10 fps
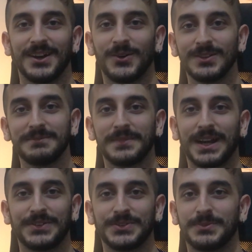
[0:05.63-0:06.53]
All in
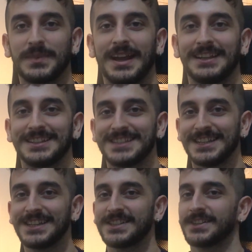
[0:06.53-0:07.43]
my room, and
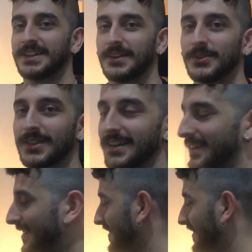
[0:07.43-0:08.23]
it's easier than you think.